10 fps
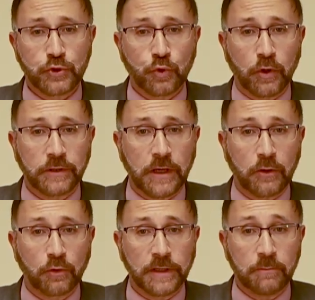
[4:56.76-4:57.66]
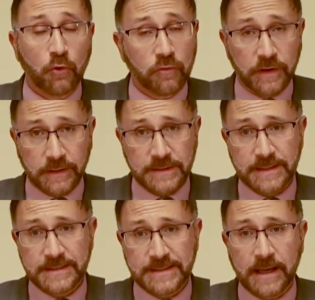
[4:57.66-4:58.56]
who are not only moving this
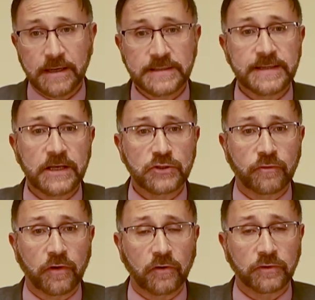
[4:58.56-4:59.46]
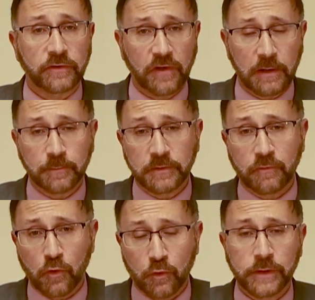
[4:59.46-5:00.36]
exciting stage of our development
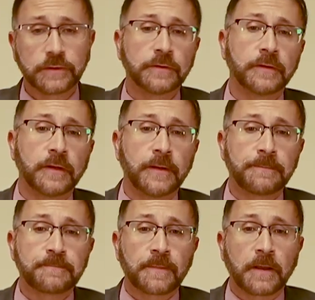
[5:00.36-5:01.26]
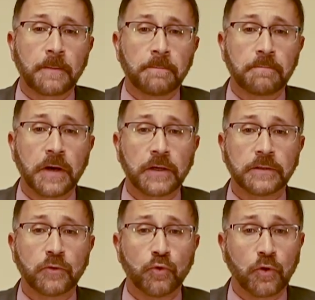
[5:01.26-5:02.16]
forward, but
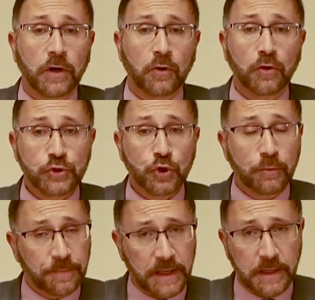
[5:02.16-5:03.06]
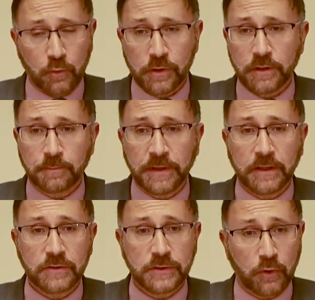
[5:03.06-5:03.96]
who are also competing with their
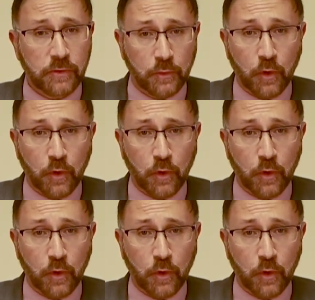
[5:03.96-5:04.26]
peers around the